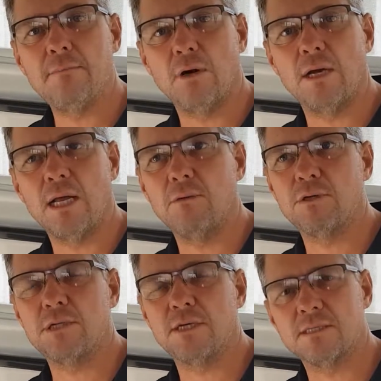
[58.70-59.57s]
monitor,
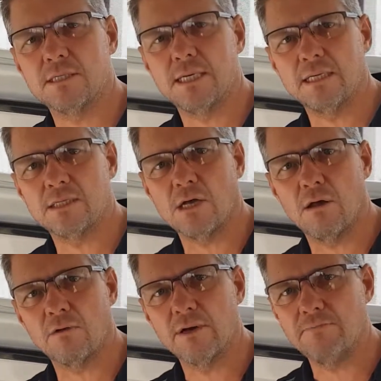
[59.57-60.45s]
which gives us our
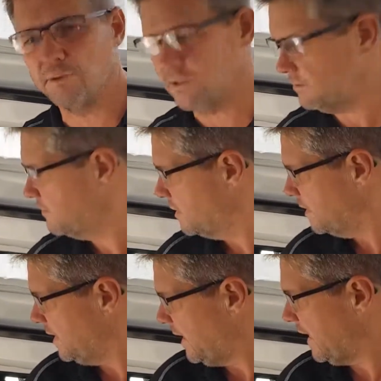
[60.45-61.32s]
solar input,
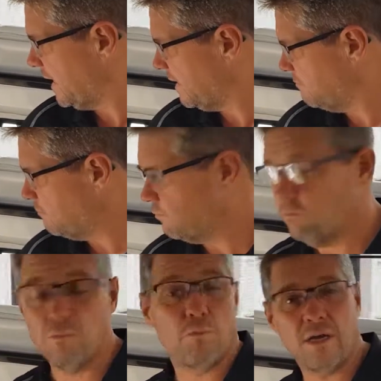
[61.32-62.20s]
and
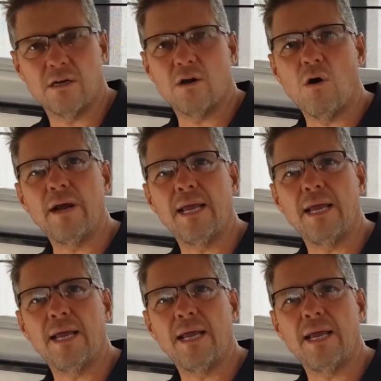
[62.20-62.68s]
we got 9